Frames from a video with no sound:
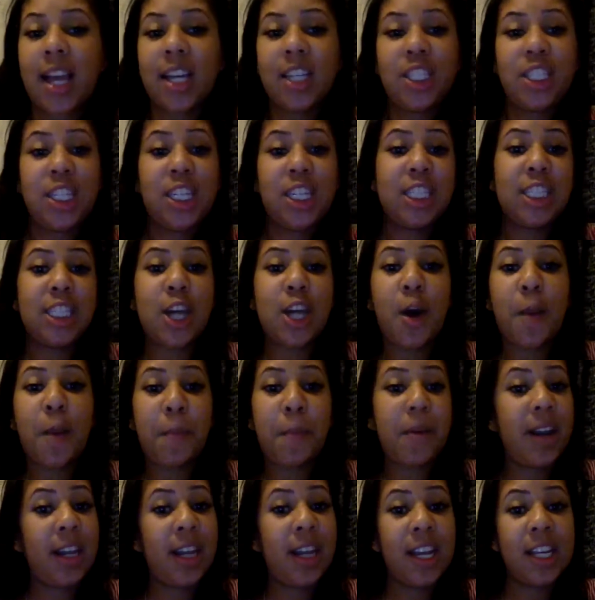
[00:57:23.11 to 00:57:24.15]
she's so
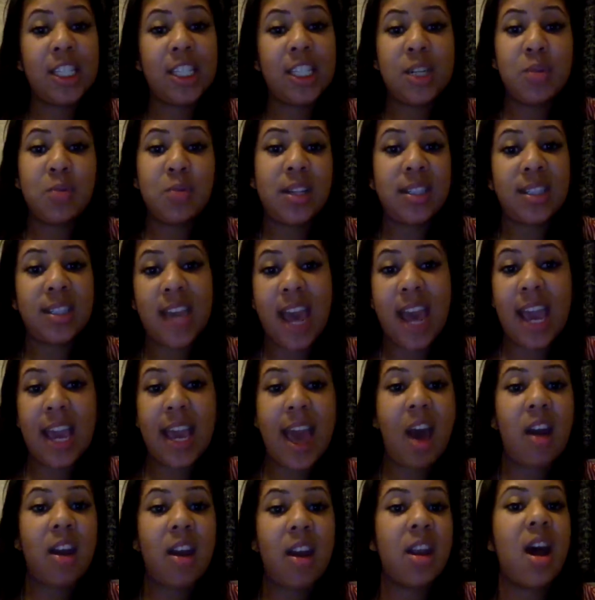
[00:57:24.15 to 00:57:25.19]
pretty and she wants to hang
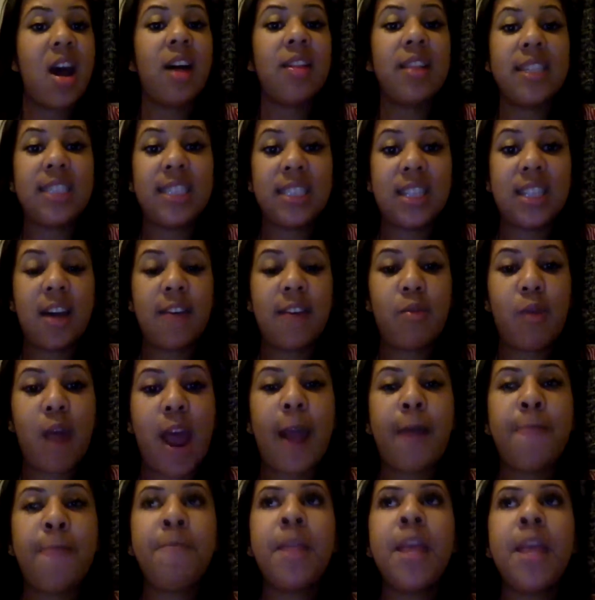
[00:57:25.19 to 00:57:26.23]
out and all this stuff,
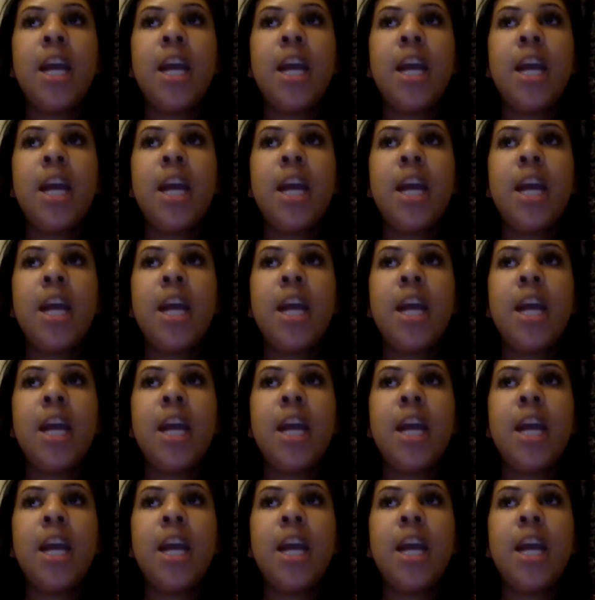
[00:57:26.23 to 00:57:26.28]
right?